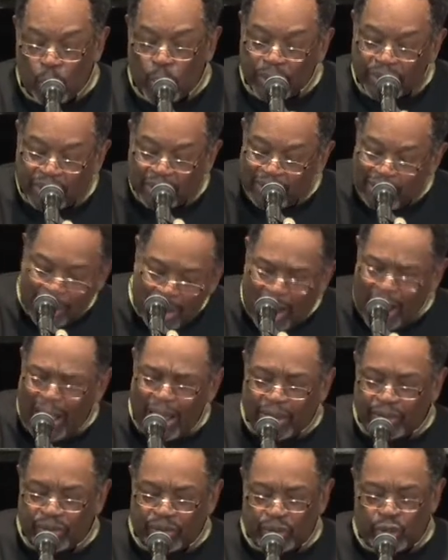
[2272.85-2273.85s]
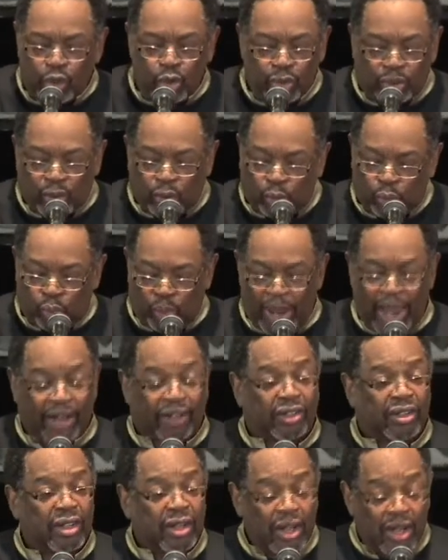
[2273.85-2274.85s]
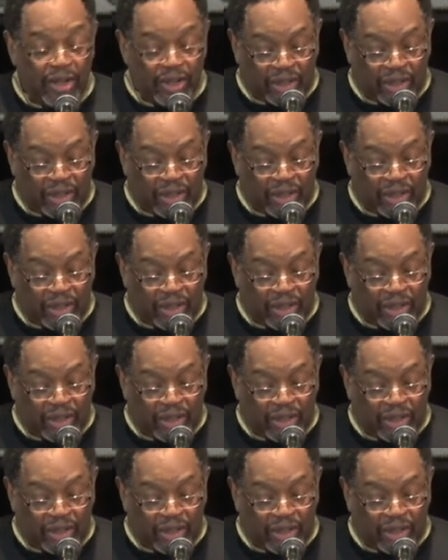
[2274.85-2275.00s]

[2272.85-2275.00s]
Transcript: was not to correct